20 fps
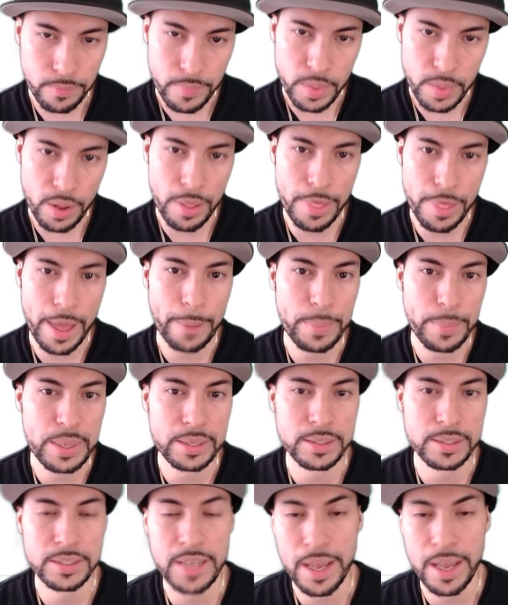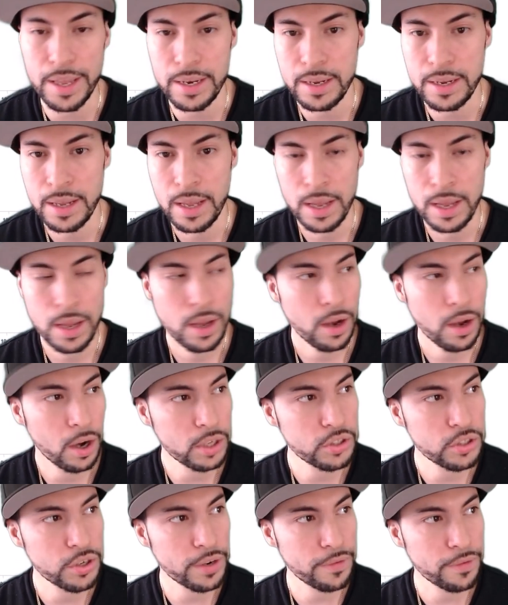That being said,
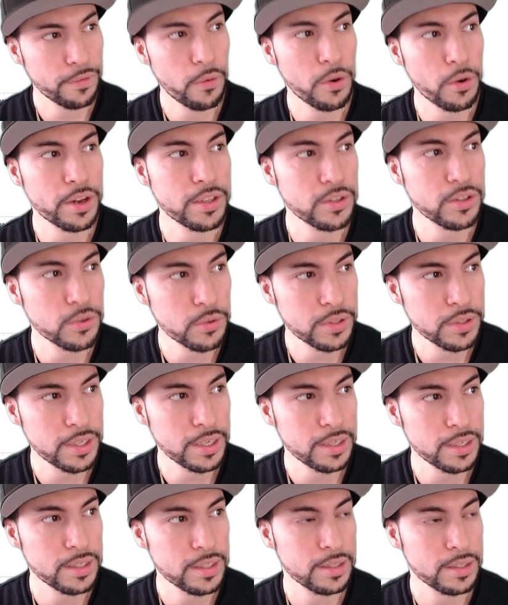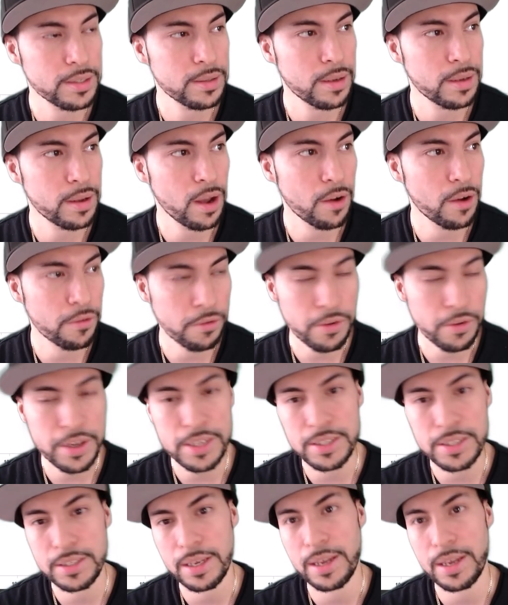142 ticks of
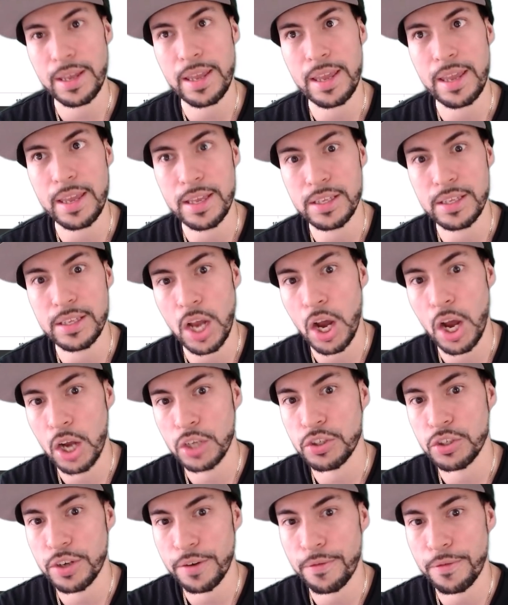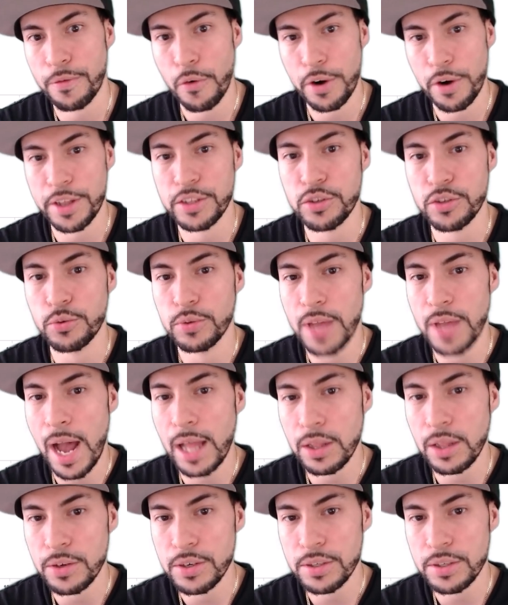risk is
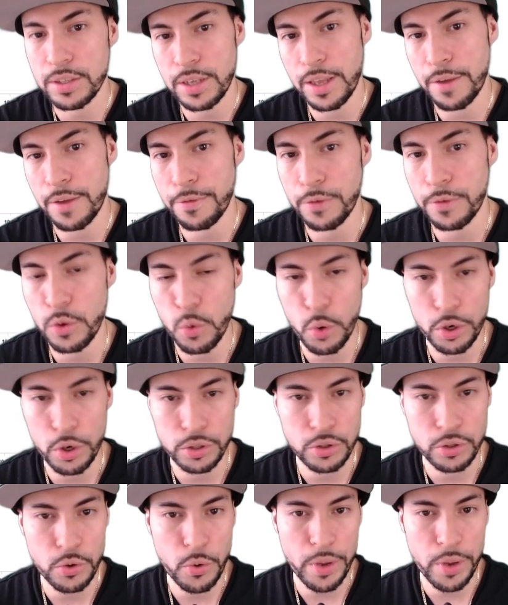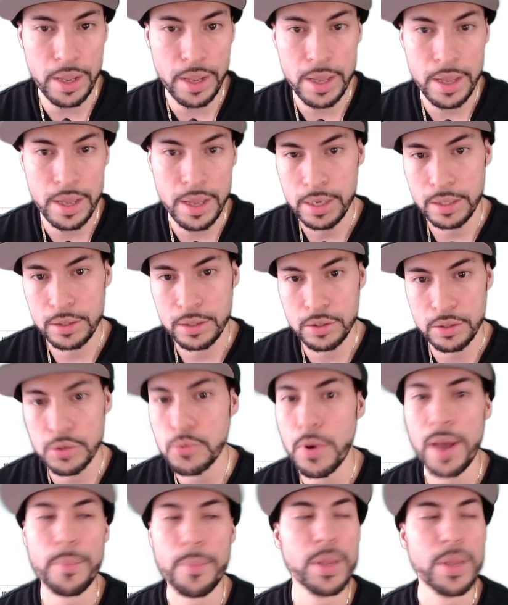$142 if you were doing two
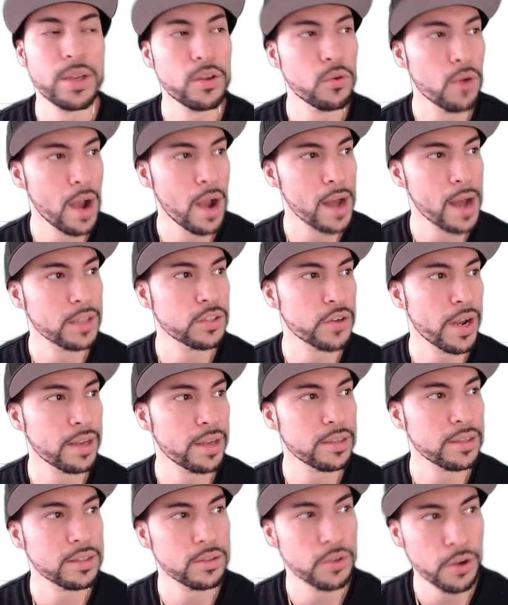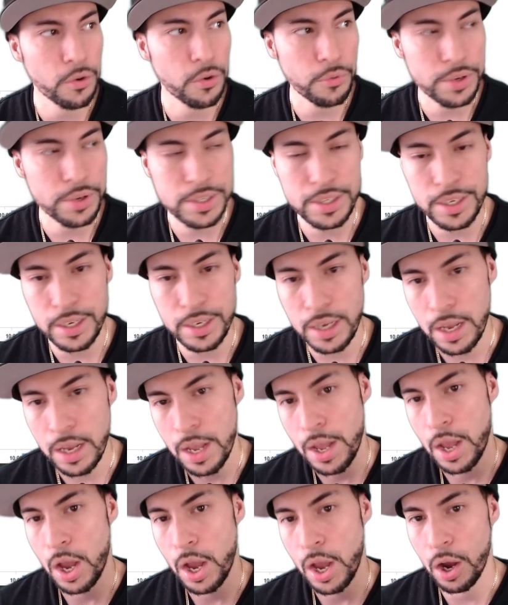MNQ contracts. So you're risking
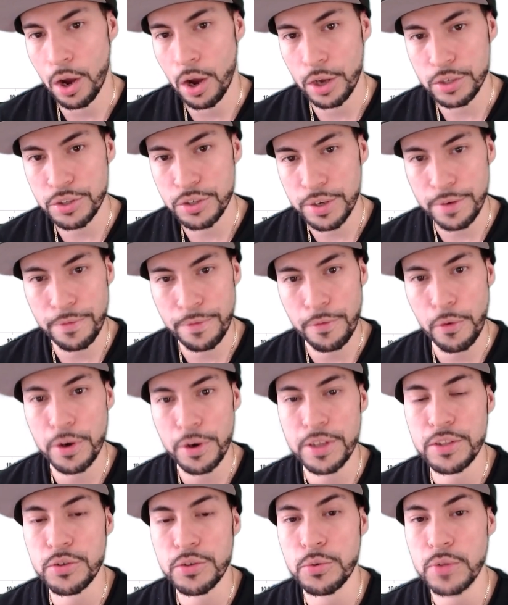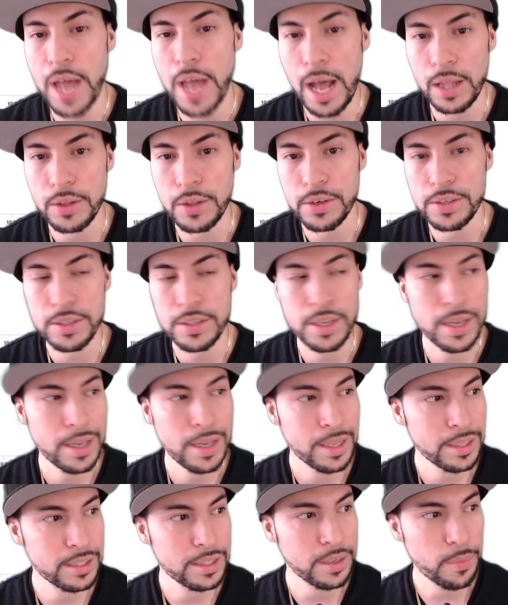$142
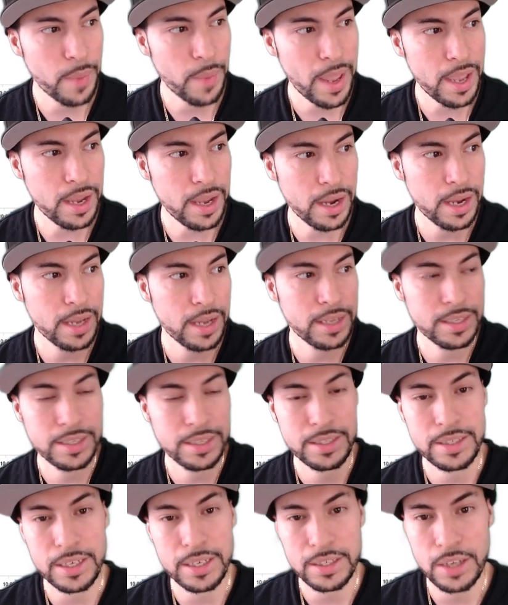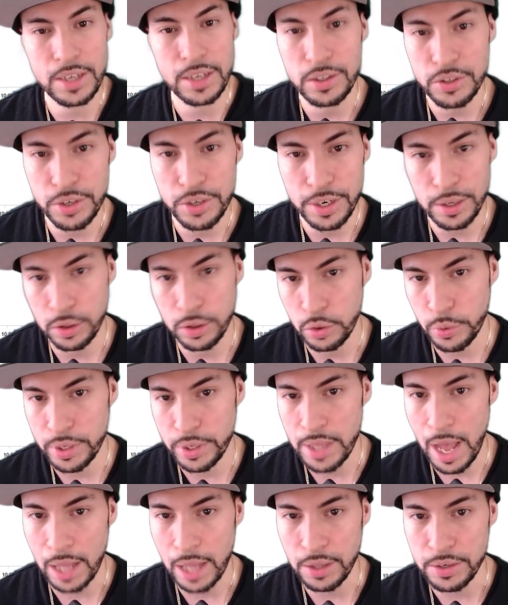to make
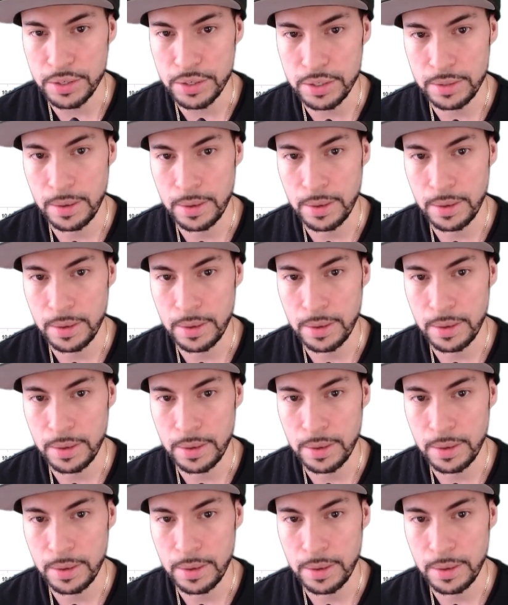$603.